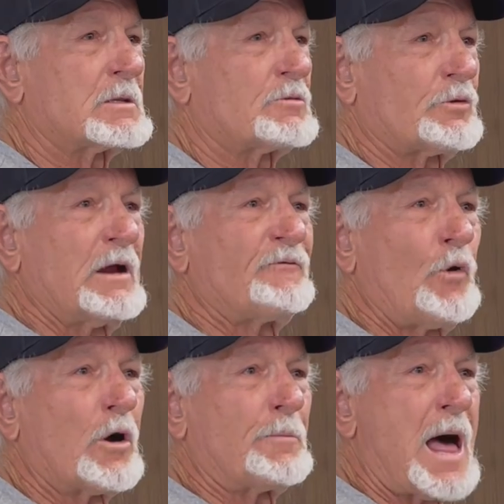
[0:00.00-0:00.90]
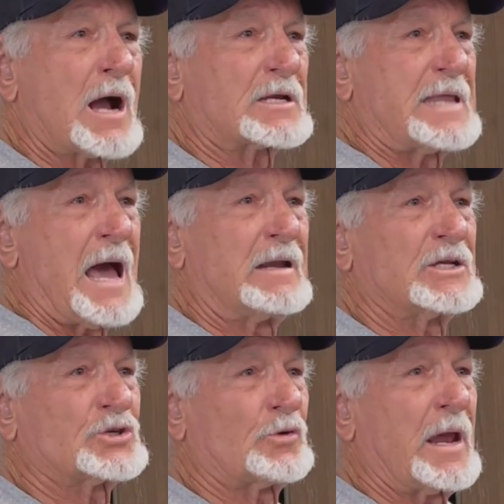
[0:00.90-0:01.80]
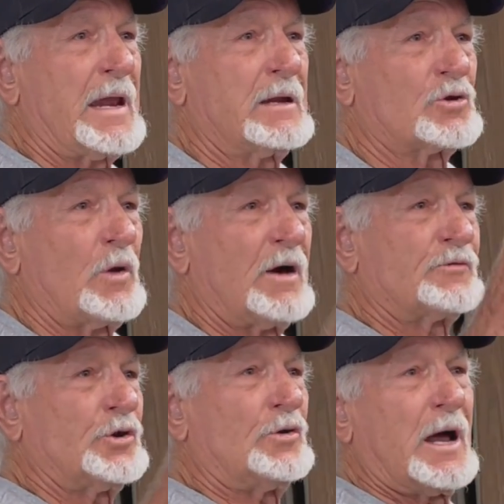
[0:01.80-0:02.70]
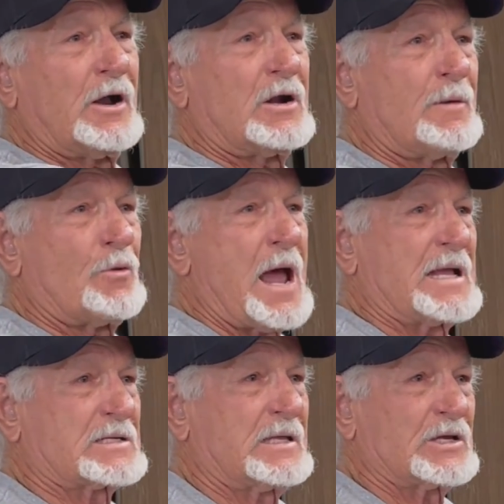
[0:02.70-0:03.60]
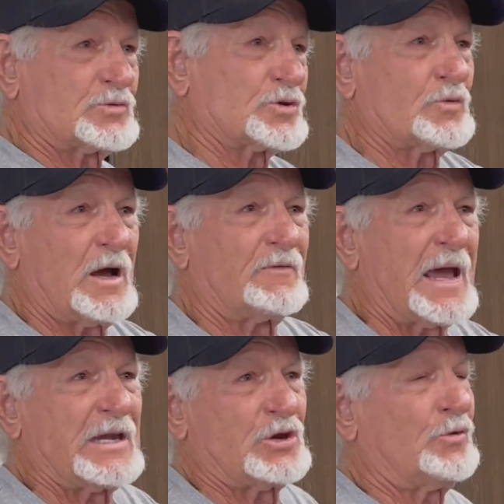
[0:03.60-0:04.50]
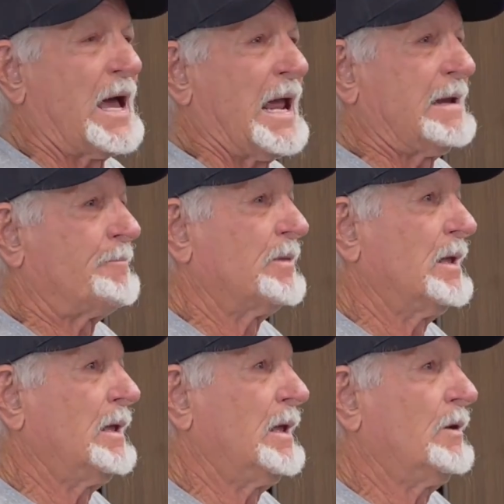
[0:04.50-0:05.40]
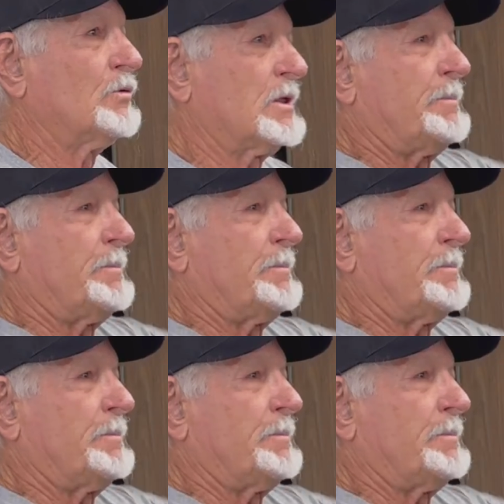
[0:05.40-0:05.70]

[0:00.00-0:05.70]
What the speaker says: 3 or 4 blocks down the street, 12200 Nebraska. This was 12828, with the